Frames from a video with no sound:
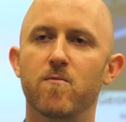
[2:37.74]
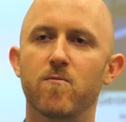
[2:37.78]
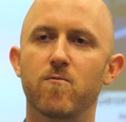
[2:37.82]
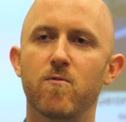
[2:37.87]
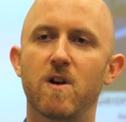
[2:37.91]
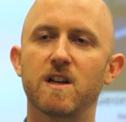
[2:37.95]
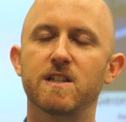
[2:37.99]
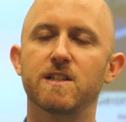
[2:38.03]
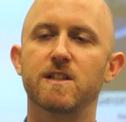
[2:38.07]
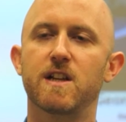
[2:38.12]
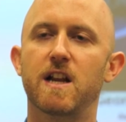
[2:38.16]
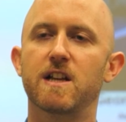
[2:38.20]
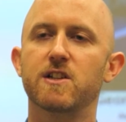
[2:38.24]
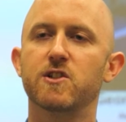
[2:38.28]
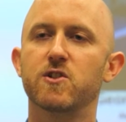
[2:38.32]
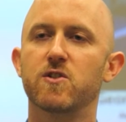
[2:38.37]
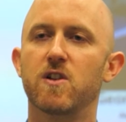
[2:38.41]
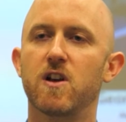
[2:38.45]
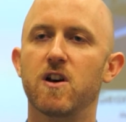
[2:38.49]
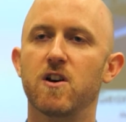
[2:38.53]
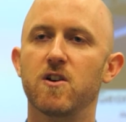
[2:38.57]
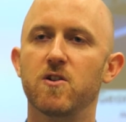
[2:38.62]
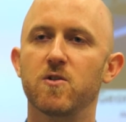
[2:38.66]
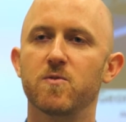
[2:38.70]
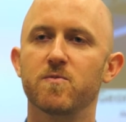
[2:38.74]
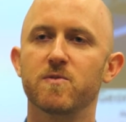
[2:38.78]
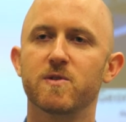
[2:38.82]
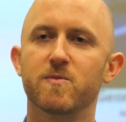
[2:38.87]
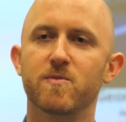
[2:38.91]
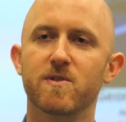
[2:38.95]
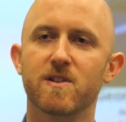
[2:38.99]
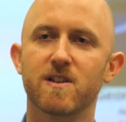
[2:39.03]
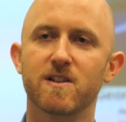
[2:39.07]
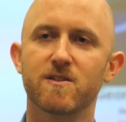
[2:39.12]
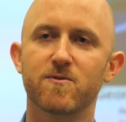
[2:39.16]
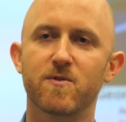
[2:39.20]
residential homes,
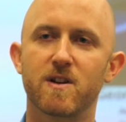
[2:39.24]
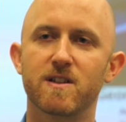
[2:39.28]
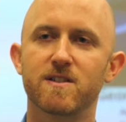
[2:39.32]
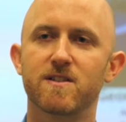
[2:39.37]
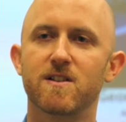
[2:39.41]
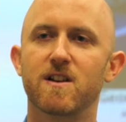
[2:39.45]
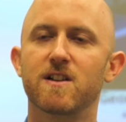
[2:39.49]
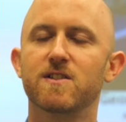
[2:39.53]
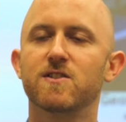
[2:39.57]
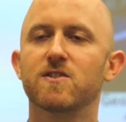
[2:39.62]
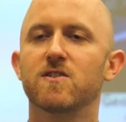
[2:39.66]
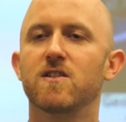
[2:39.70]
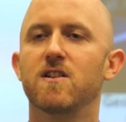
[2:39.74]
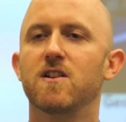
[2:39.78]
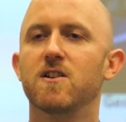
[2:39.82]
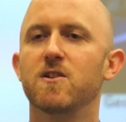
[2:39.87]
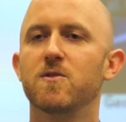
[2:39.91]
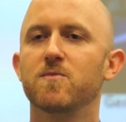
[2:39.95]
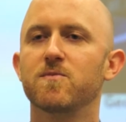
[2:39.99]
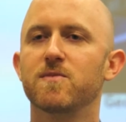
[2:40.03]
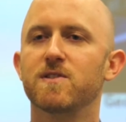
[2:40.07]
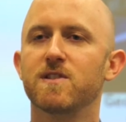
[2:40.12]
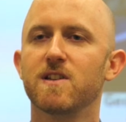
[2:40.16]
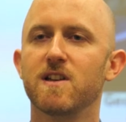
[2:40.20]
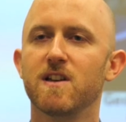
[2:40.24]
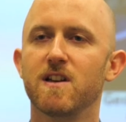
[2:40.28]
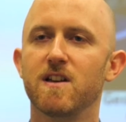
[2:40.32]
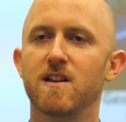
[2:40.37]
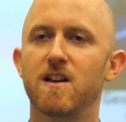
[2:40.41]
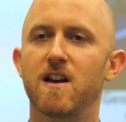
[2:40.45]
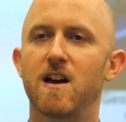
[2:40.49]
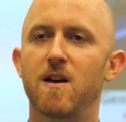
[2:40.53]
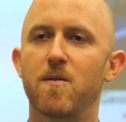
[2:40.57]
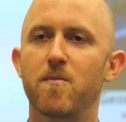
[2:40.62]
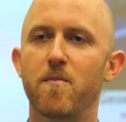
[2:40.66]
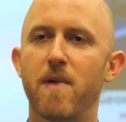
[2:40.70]
because residential homes
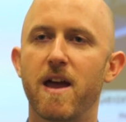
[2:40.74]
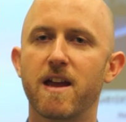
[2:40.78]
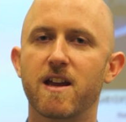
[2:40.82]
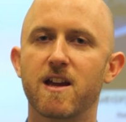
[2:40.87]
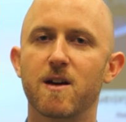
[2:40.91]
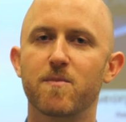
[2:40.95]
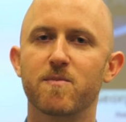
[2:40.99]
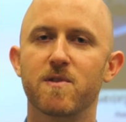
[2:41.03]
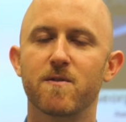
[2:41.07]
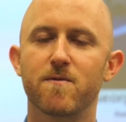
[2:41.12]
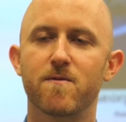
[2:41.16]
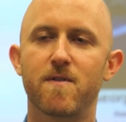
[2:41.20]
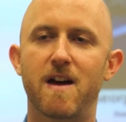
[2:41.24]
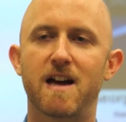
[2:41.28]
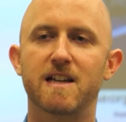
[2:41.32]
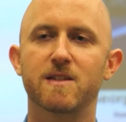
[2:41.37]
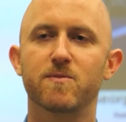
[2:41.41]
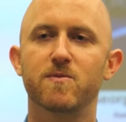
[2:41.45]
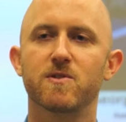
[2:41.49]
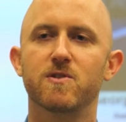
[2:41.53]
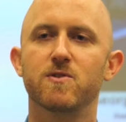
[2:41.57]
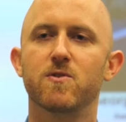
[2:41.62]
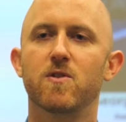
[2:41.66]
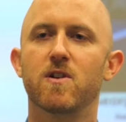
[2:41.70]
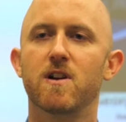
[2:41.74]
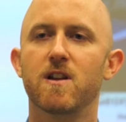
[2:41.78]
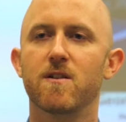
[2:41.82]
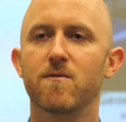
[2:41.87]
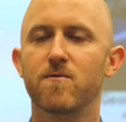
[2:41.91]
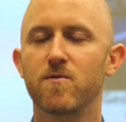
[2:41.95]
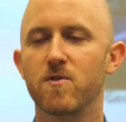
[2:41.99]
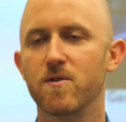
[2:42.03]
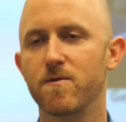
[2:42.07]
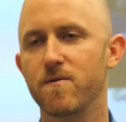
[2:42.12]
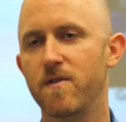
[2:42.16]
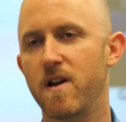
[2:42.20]
make up the vast majority
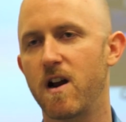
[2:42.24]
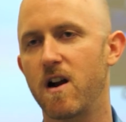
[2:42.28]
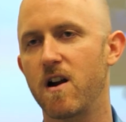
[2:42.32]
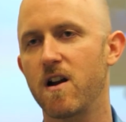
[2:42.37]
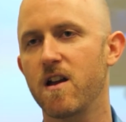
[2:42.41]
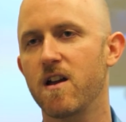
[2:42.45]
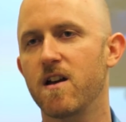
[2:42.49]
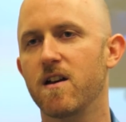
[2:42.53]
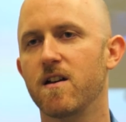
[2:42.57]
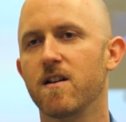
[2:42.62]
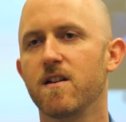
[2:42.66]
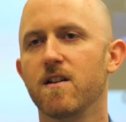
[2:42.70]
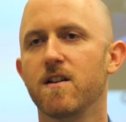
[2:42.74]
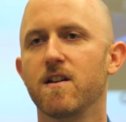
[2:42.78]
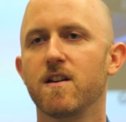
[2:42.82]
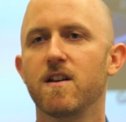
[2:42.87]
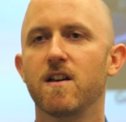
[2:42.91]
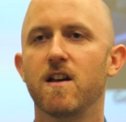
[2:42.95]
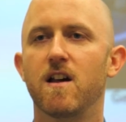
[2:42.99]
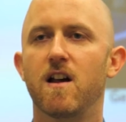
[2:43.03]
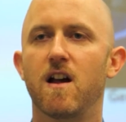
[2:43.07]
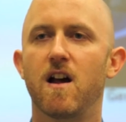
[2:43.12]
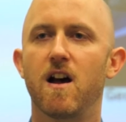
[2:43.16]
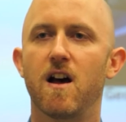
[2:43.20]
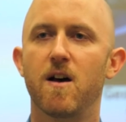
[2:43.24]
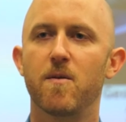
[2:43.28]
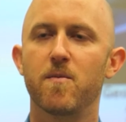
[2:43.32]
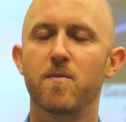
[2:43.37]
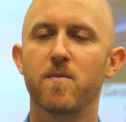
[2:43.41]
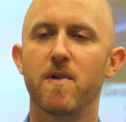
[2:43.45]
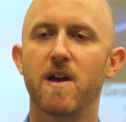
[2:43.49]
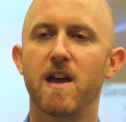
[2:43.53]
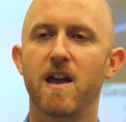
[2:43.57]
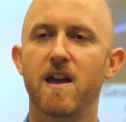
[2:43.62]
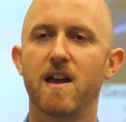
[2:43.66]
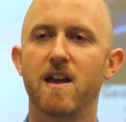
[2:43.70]
of roof area,
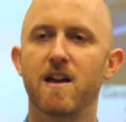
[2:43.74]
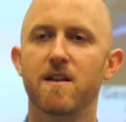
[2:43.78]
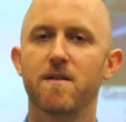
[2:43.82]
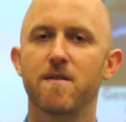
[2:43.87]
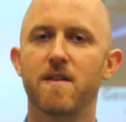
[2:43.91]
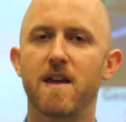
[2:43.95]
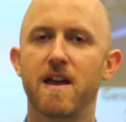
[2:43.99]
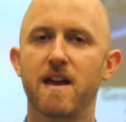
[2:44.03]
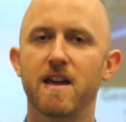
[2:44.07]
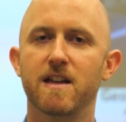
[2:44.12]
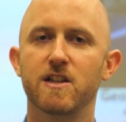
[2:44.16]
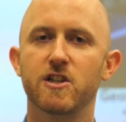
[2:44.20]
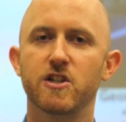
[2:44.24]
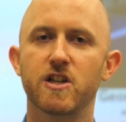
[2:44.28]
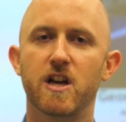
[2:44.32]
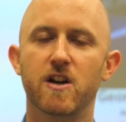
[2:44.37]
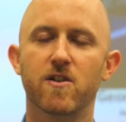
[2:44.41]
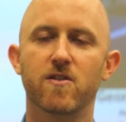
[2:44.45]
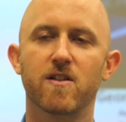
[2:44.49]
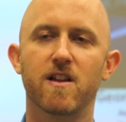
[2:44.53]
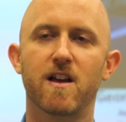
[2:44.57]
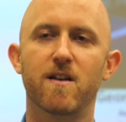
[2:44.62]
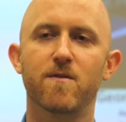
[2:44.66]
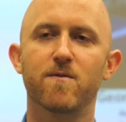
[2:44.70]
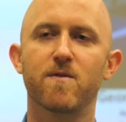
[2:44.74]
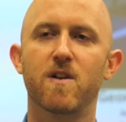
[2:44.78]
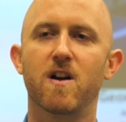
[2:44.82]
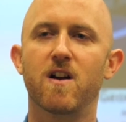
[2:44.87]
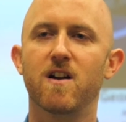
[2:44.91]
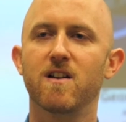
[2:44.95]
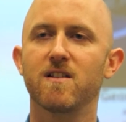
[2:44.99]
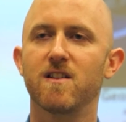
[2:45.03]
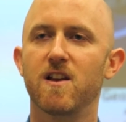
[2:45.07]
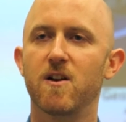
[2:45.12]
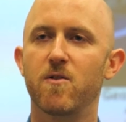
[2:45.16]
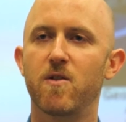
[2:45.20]
and they in general have
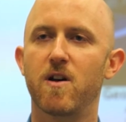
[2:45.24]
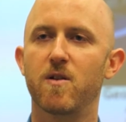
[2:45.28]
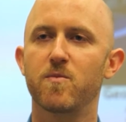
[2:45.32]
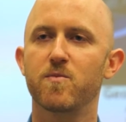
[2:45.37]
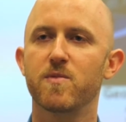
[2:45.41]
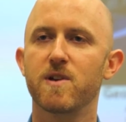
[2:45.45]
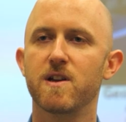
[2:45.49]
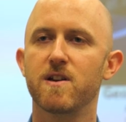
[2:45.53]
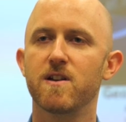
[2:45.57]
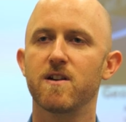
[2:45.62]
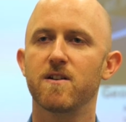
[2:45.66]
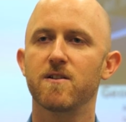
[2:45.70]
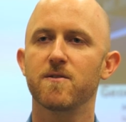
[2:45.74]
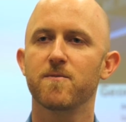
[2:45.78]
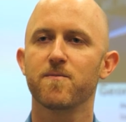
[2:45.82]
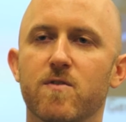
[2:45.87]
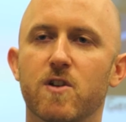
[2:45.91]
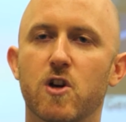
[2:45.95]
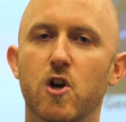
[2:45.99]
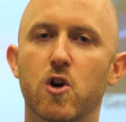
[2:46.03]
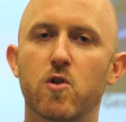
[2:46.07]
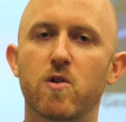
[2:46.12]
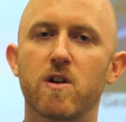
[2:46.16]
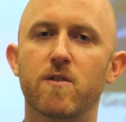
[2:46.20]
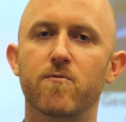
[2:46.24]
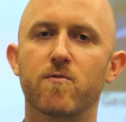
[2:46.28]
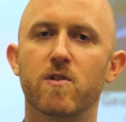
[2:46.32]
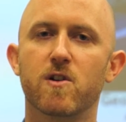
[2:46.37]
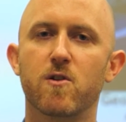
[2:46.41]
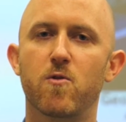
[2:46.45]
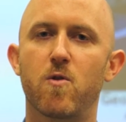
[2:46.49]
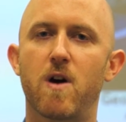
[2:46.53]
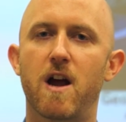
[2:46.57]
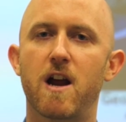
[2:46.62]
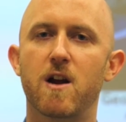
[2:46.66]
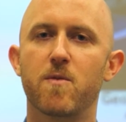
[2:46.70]
very low albedo. Current
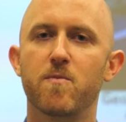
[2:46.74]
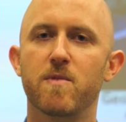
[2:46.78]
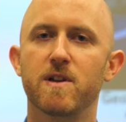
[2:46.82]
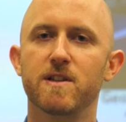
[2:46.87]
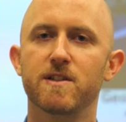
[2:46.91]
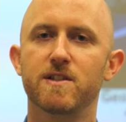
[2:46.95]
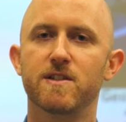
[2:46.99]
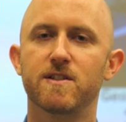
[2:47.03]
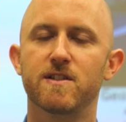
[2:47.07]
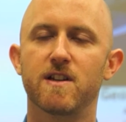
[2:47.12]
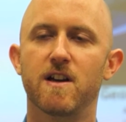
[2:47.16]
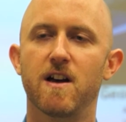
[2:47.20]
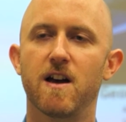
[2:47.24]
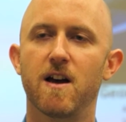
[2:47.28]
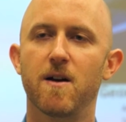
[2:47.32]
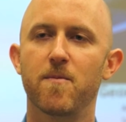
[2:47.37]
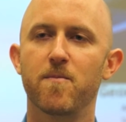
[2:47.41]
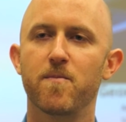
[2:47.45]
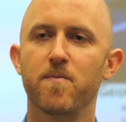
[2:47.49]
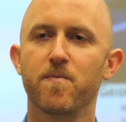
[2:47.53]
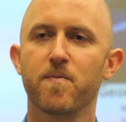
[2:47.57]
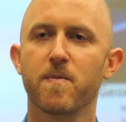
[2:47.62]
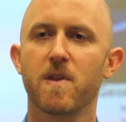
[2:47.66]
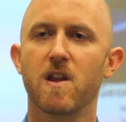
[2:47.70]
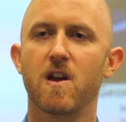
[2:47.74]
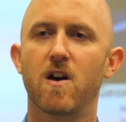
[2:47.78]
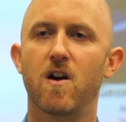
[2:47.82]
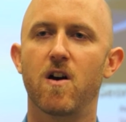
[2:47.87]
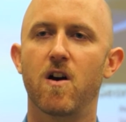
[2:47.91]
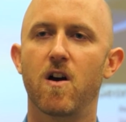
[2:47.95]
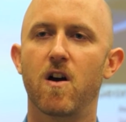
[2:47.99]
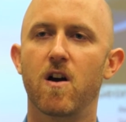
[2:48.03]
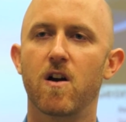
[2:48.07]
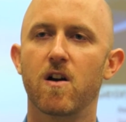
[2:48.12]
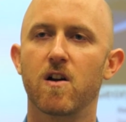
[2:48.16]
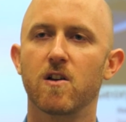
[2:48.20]
requirements
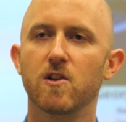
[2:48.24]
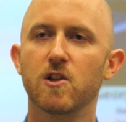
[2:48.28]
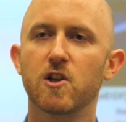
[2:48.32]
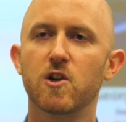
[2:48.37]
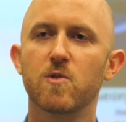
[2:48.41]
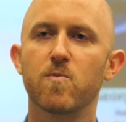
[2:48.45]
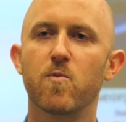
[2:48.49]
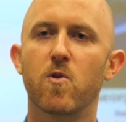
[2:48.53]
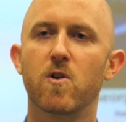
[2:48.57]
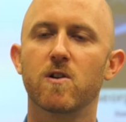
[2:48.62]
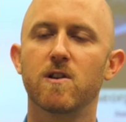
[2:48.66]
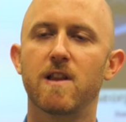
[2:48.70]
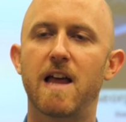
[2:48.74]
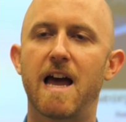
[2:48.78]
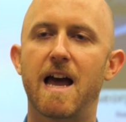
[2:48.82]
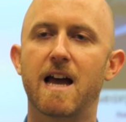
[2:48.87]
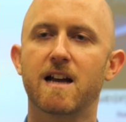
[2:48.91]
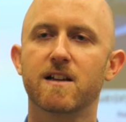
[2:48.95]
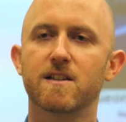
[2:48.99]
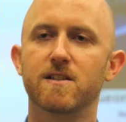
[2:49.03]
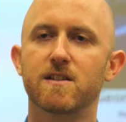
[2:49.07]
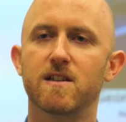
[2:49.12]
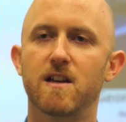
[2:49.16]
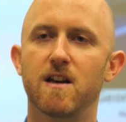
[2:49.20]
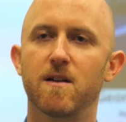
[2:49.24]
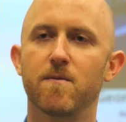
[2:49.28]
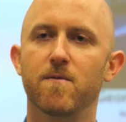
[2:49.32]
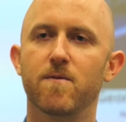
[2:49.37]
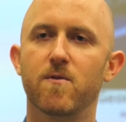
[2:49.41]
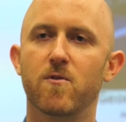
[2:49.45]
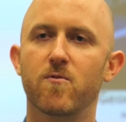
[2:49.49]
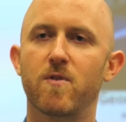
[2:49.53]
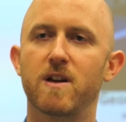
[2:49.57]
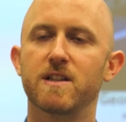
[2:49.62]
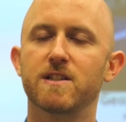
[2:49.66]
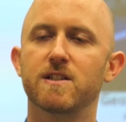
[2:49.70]
are a little more lax
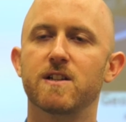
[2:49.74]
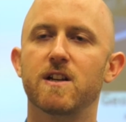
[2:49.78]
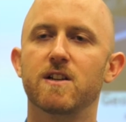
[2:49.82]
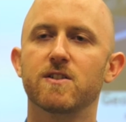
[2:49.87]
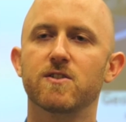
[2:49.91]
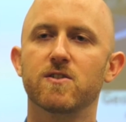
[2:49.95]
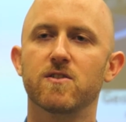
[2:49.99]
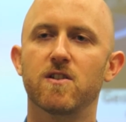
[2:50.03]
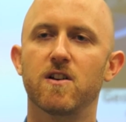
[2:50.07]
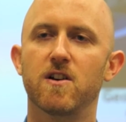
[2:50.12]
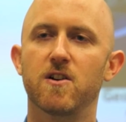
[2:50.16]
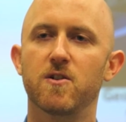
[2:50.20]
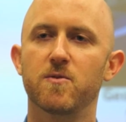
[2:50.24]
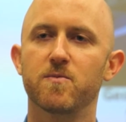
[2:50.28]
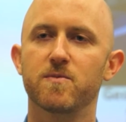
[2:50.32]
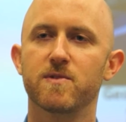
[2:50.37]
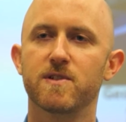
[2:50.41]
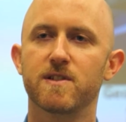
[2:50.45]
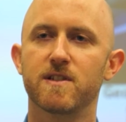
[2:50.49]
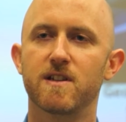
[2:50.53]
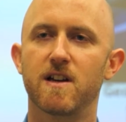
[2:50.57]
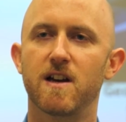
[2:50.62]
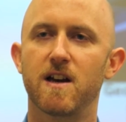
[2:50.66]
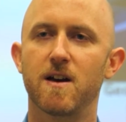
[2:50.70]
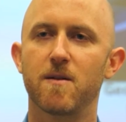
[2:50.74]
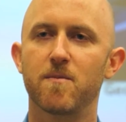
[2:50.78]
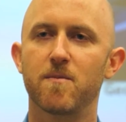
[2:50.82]
for residential homes.